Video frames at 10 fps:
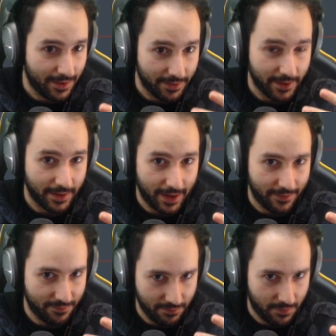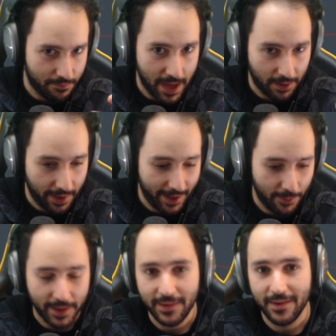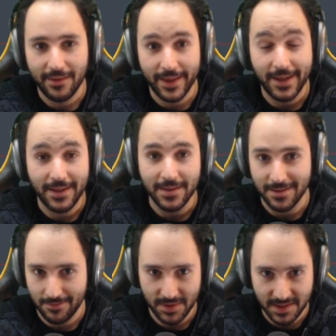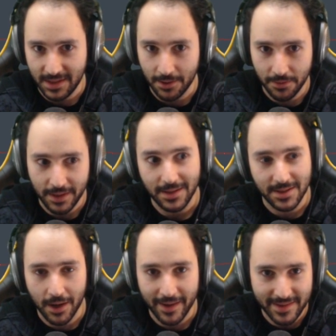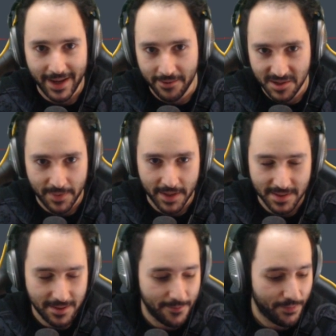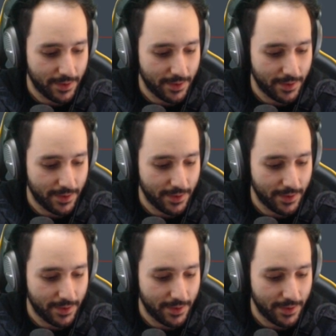the metal helmet that is sealed. He's gone into outer space.